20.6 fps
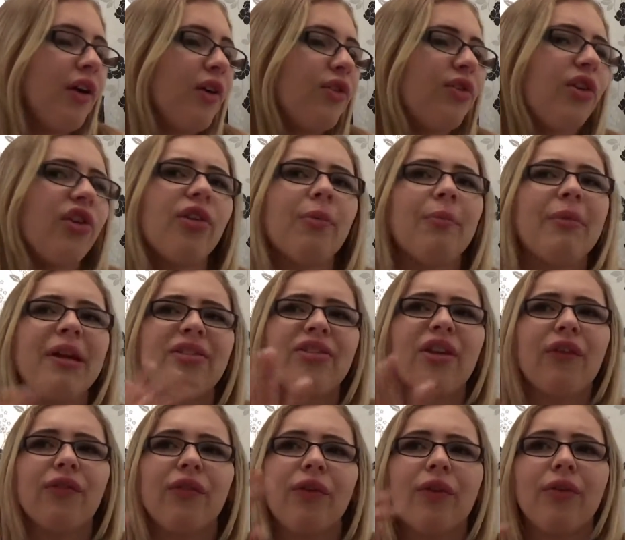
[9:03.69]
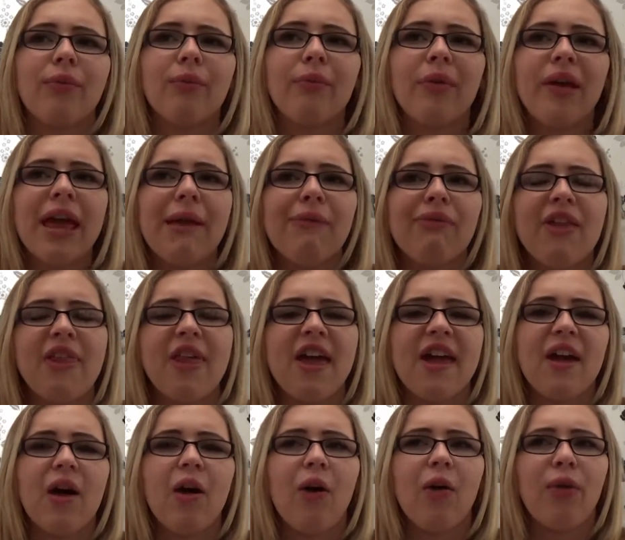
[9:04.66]
So it's a bit different, but even though
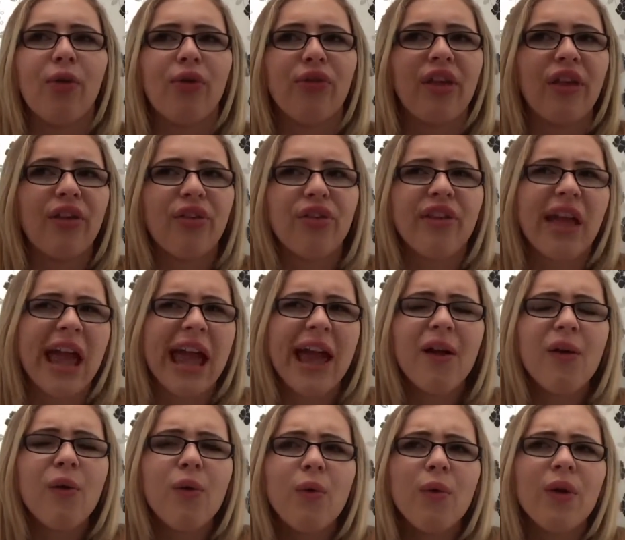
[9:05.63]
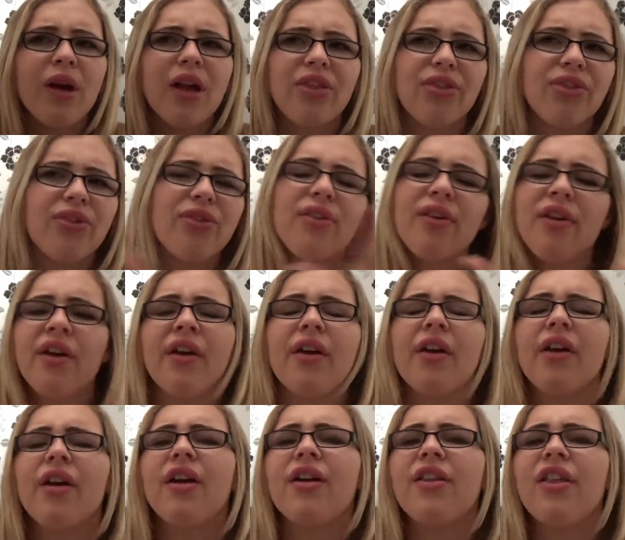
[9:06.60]
they are on the same scale, it's
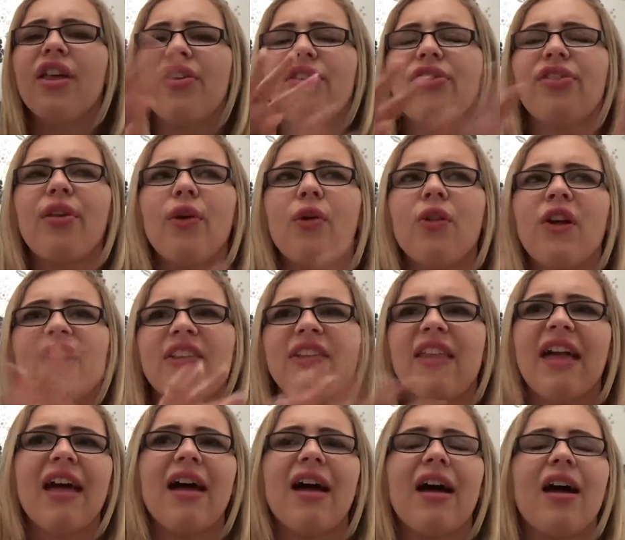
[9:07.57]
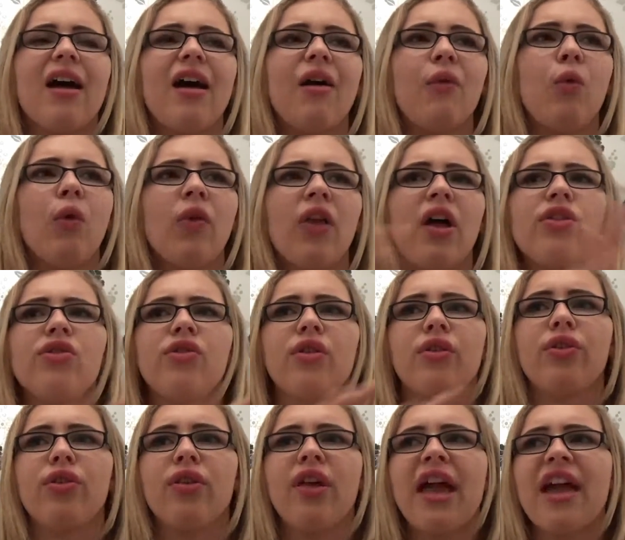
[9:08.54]
still like their
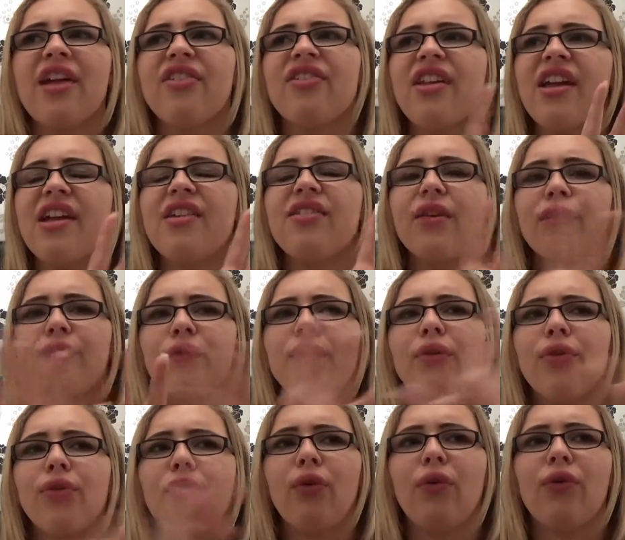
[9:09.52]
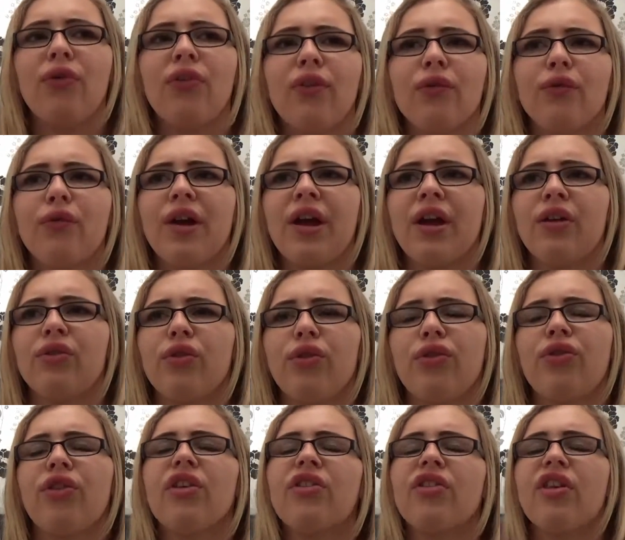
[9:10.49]
180 difference on the
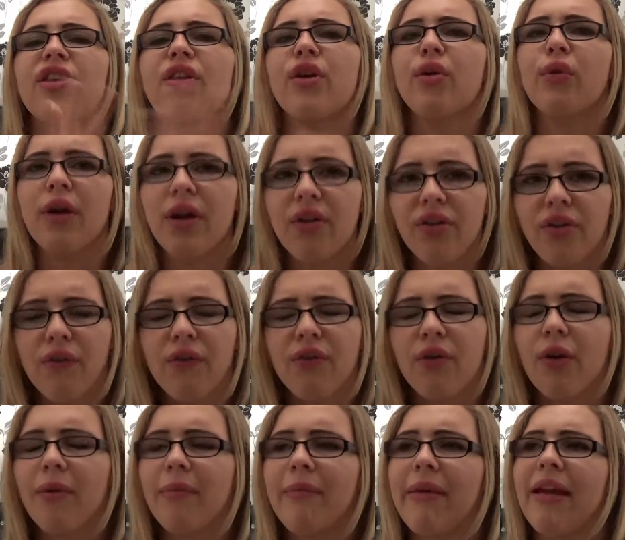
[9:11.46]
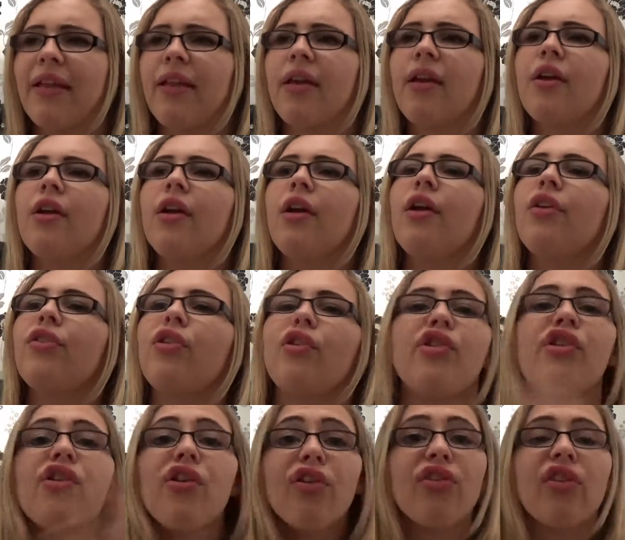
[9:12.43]
360 degrees, if you know what I mean. So
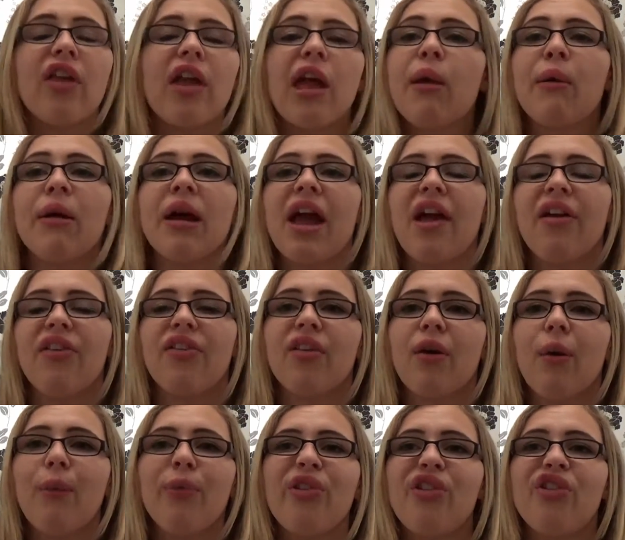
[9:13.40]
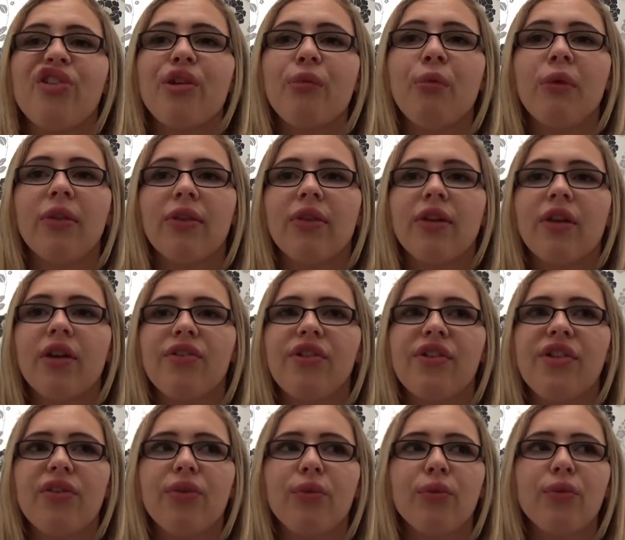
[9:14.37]
she doesn't know who he is. Obviously she wouldn't, because she
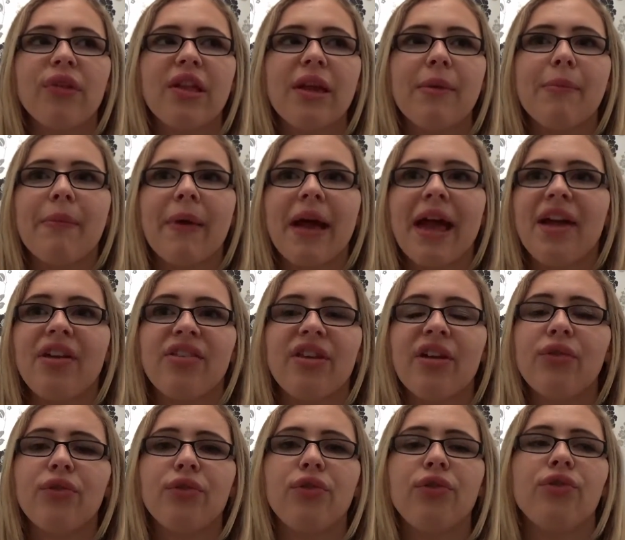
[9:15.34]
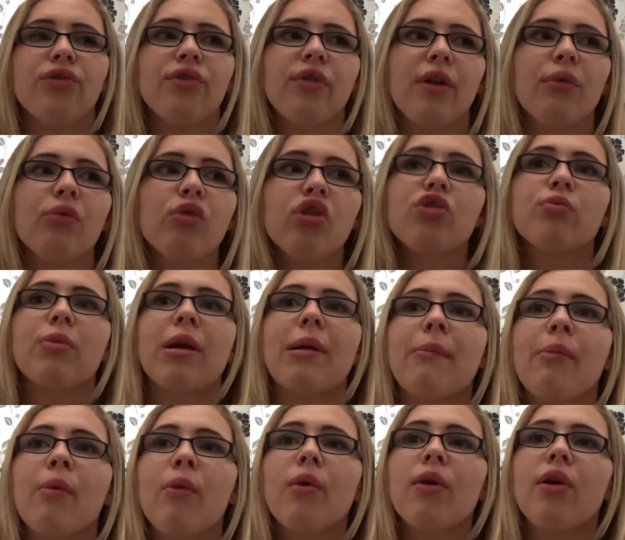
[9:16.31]
doesn't really pay attention to like rich
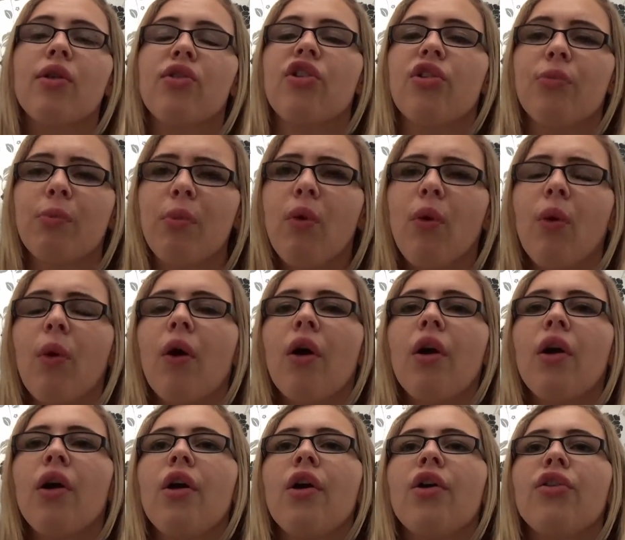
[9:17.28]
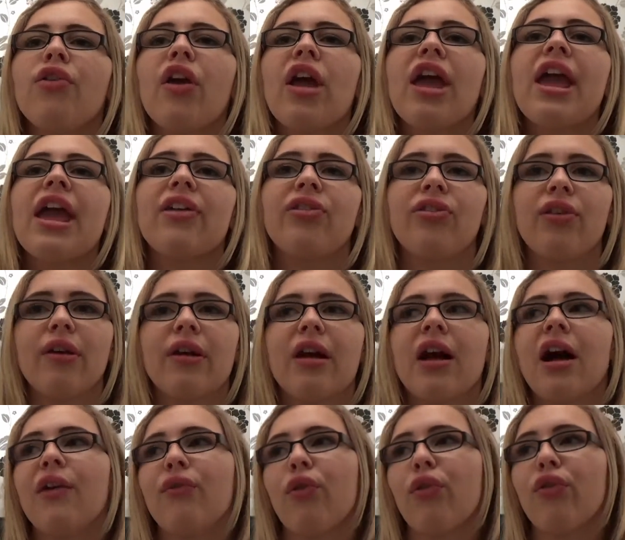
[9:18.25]
people because she's poor. So he ends up
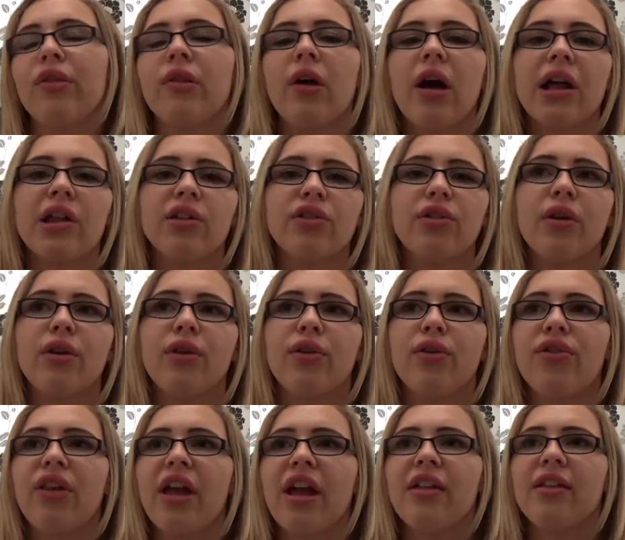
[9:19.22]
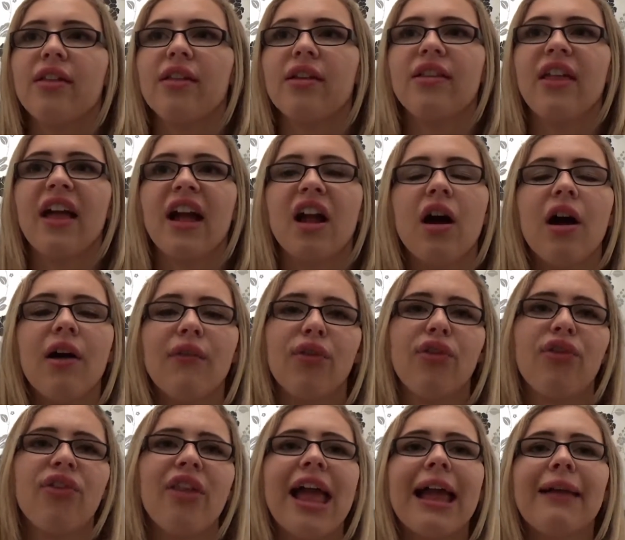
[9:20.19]
kind of just lying to her and saying that they're kind of the
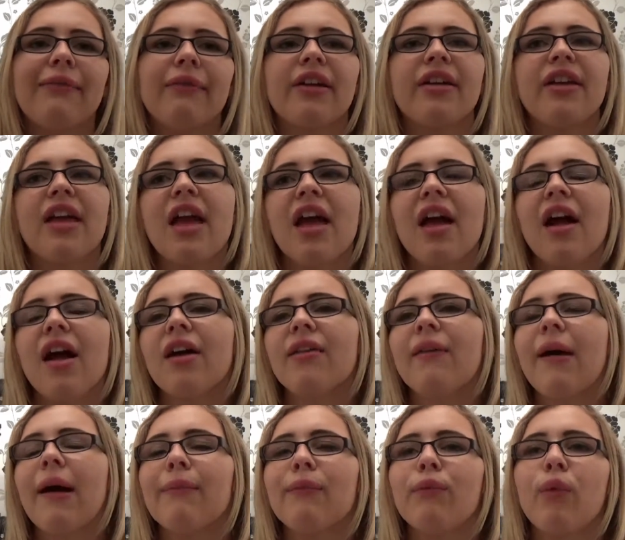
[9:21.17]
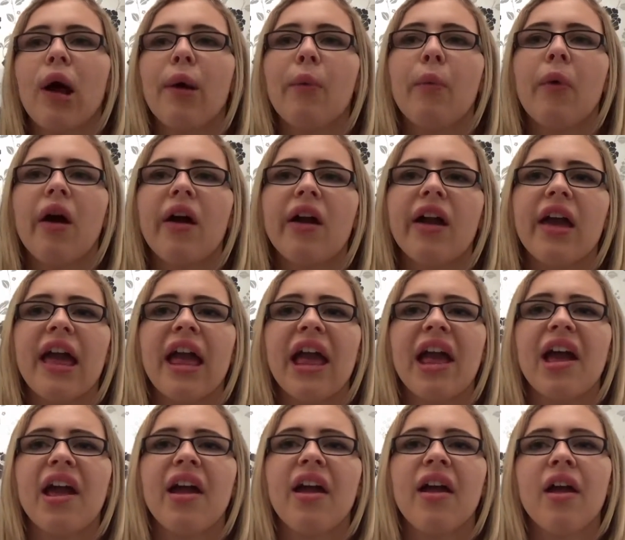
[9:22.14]
same. Like, yeah, I work
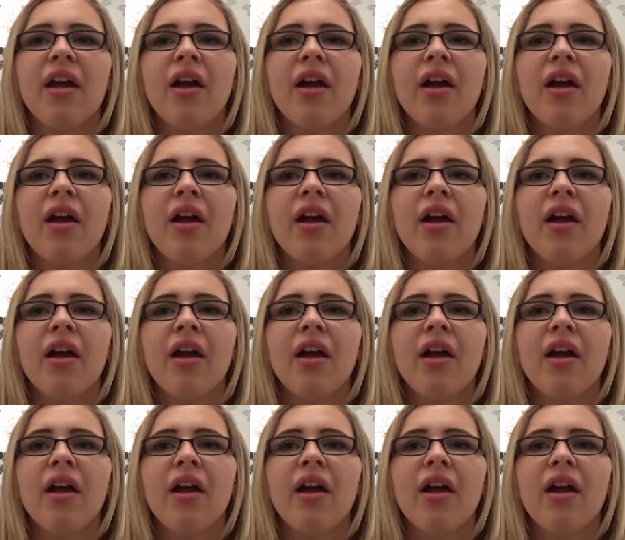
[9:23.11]
here.